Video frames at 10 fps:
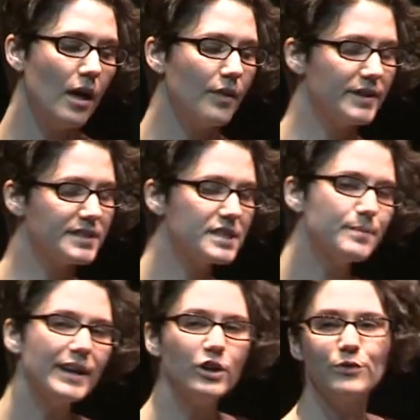This is
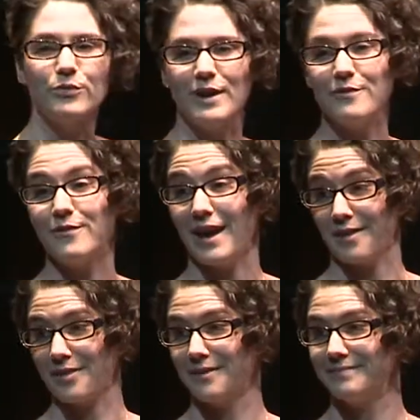my good friend Faith,
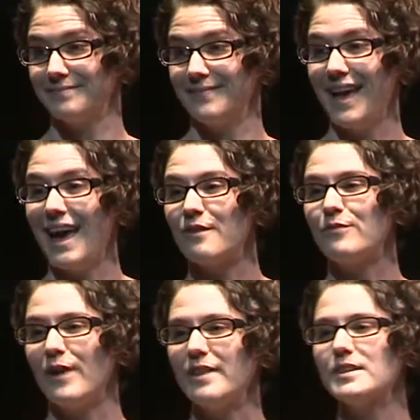and Faith